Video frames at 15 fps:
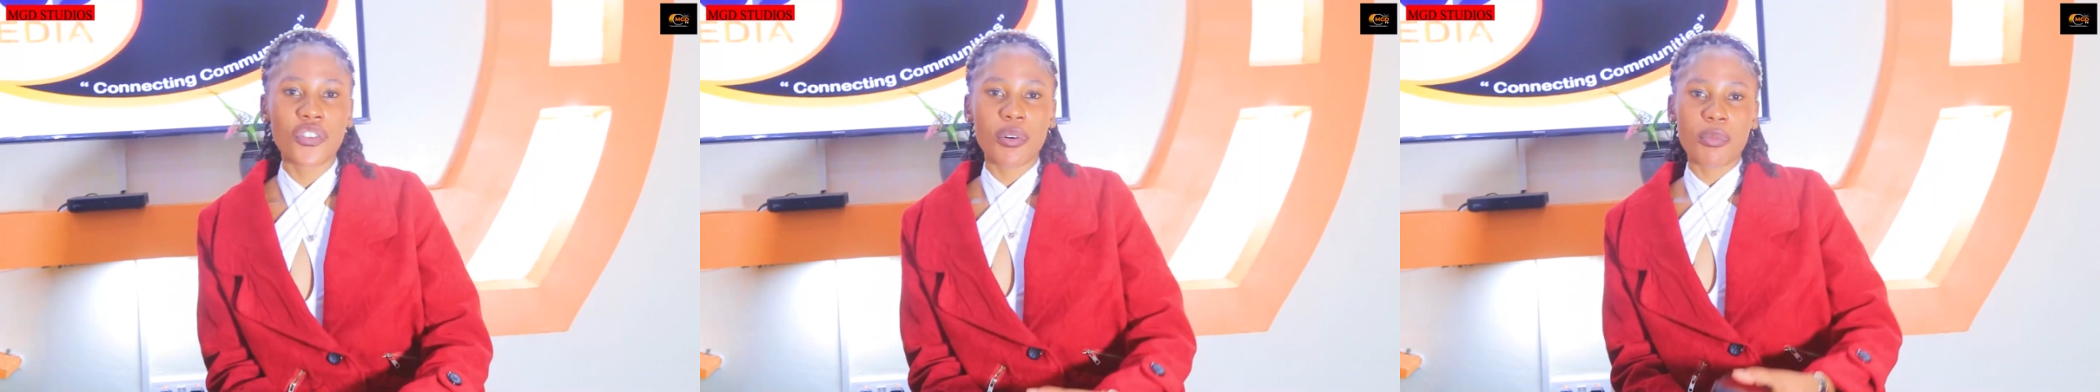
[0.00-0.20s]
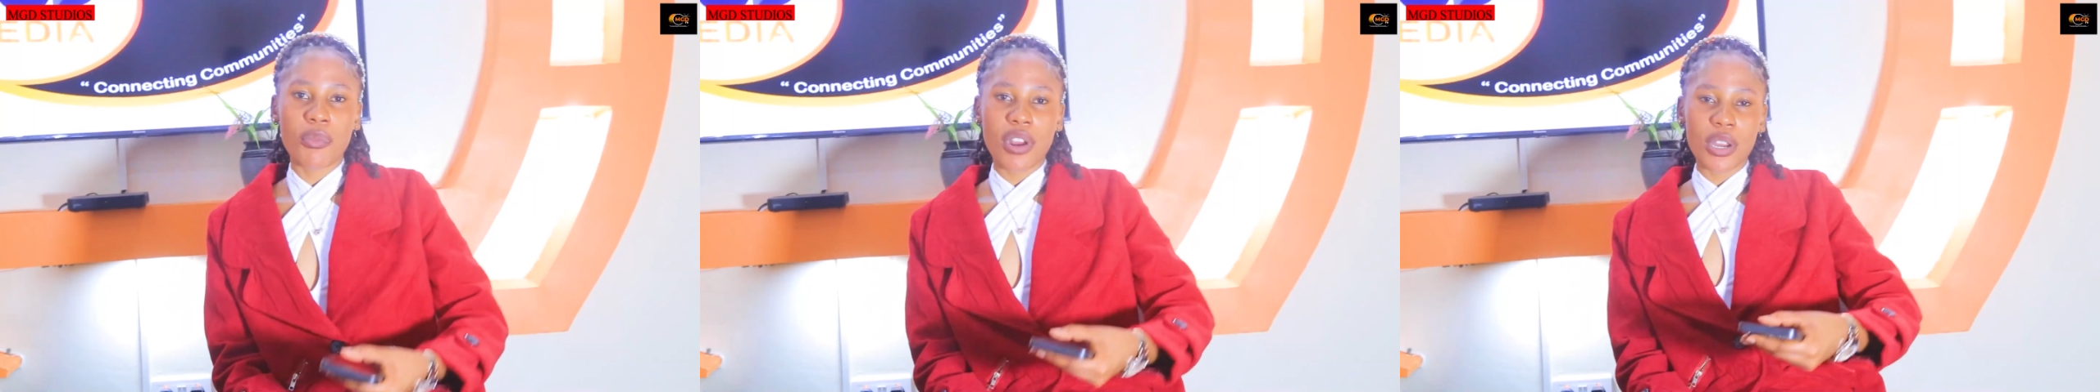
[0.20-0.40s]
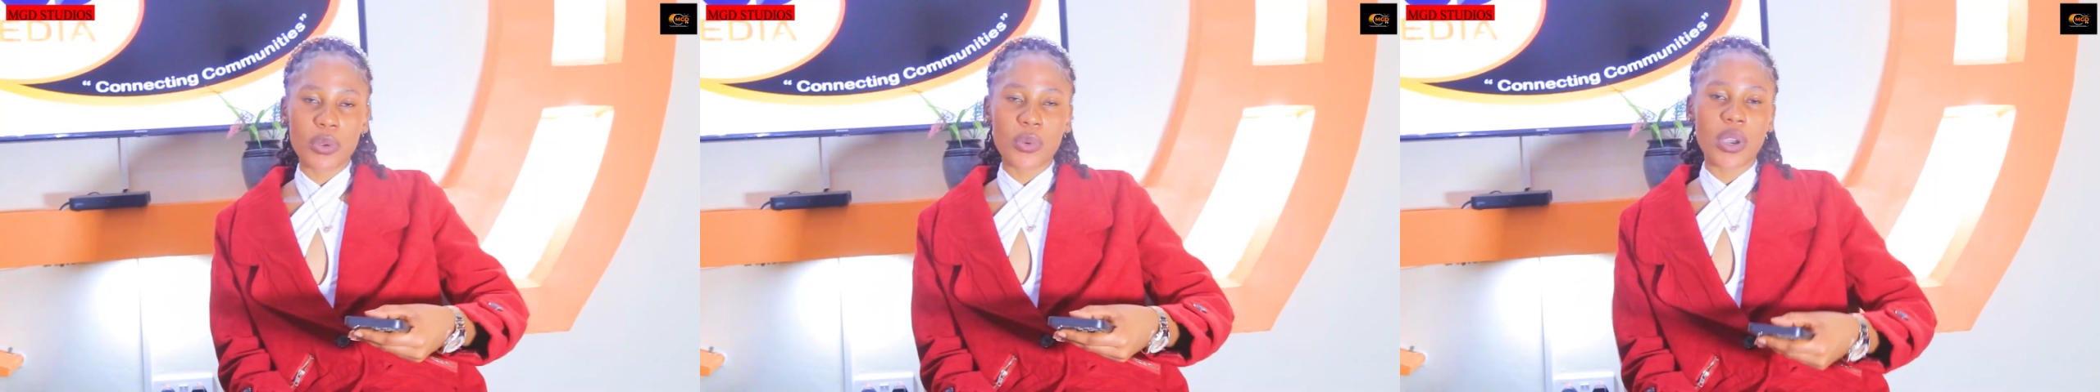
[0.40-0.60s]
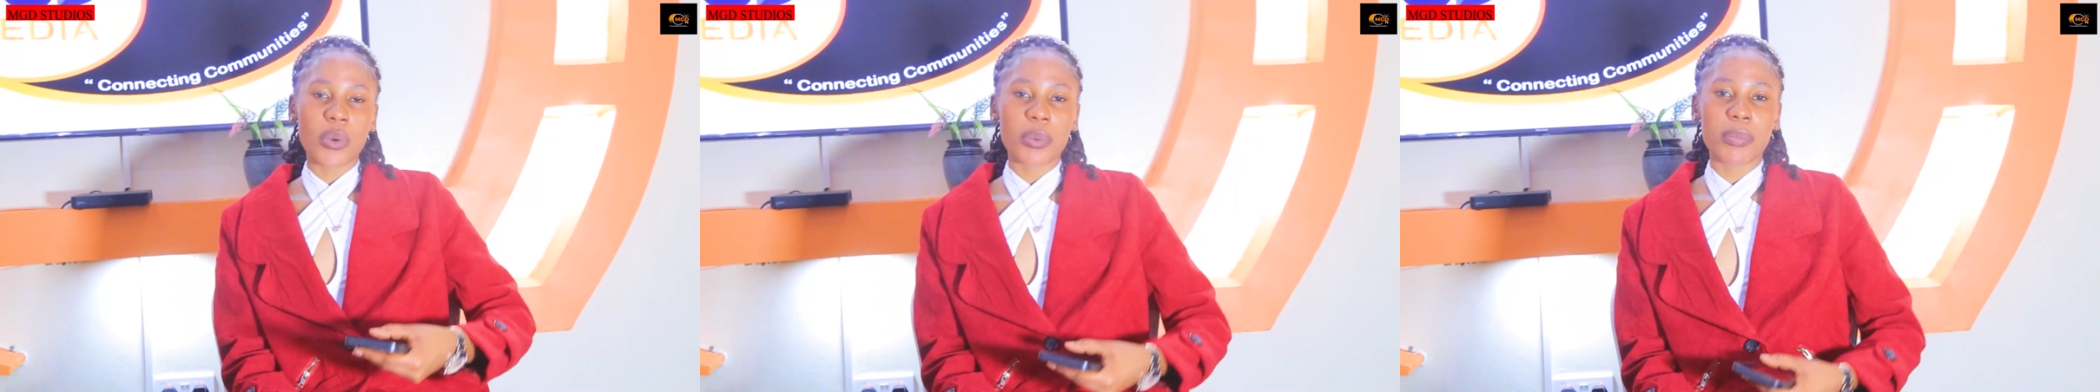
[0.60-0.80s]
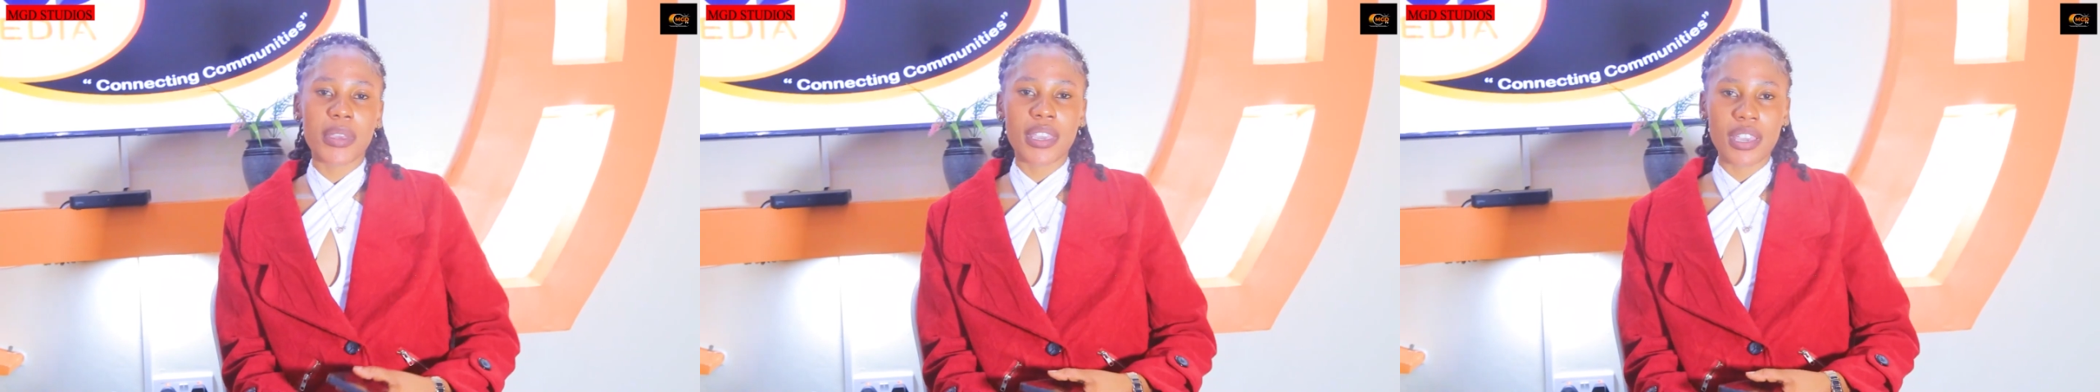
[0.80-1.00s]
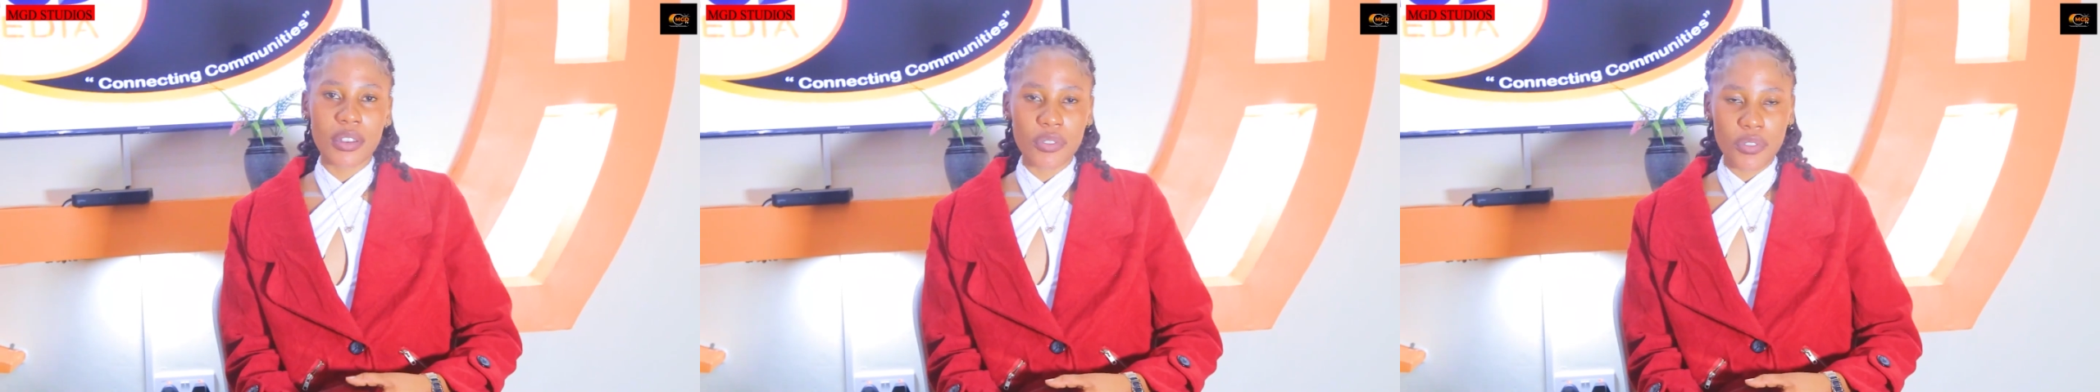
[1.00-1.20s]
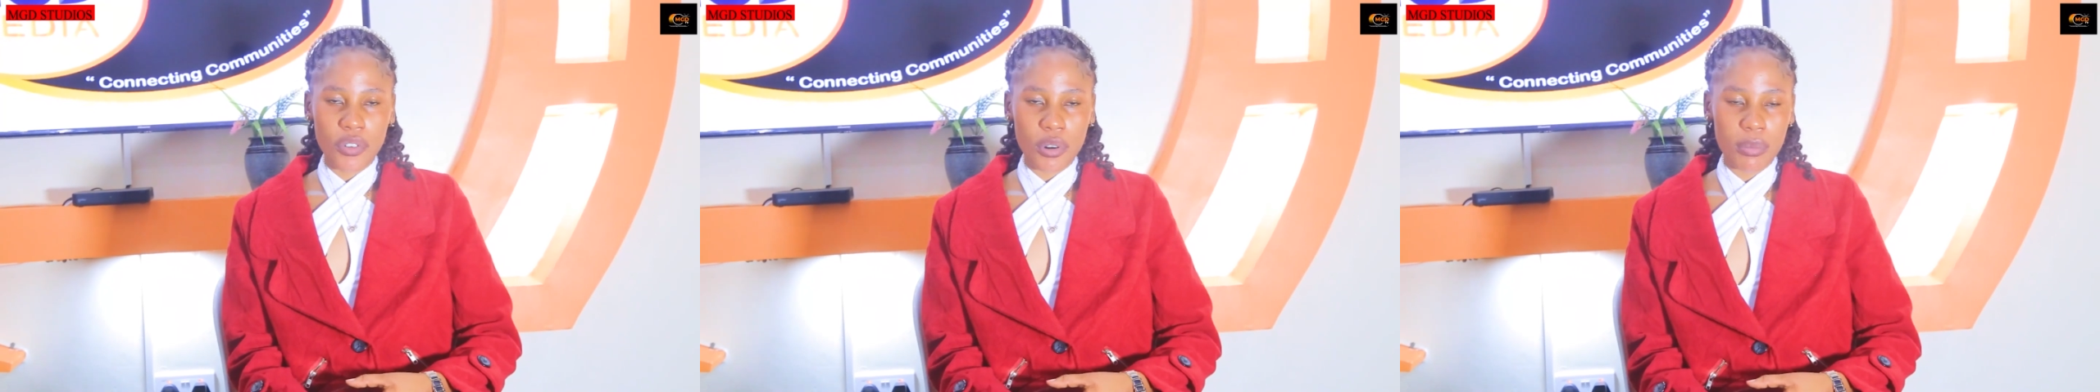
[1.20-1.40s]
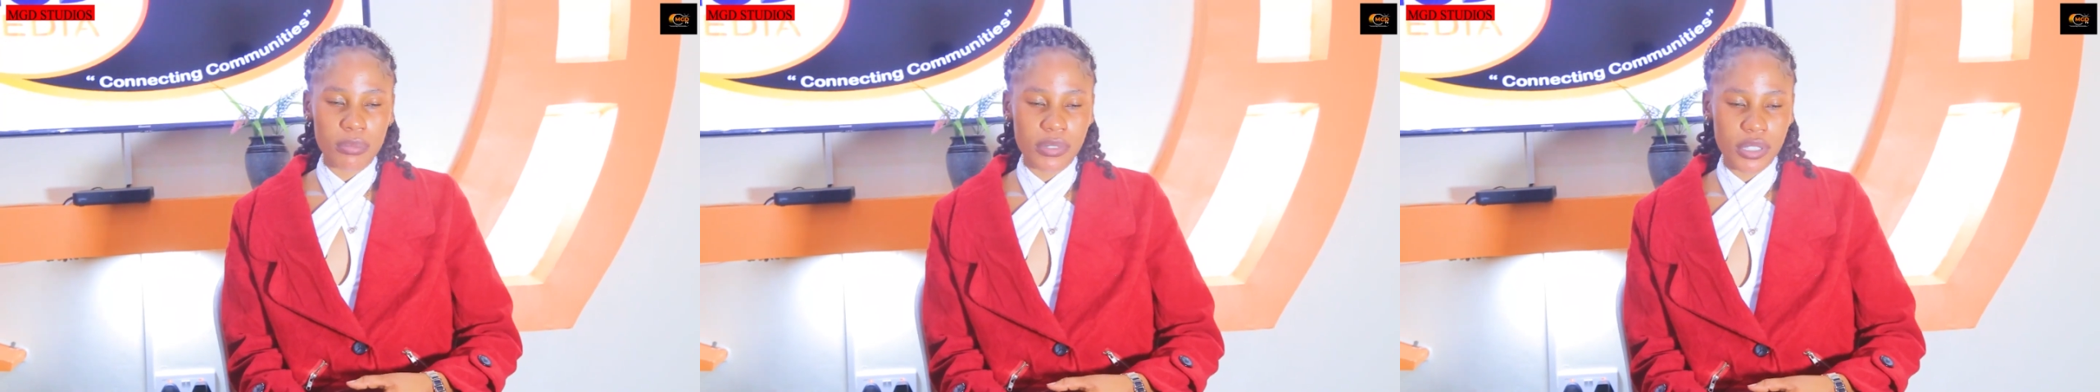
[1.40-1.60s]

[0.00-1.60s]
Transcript: from right where we began from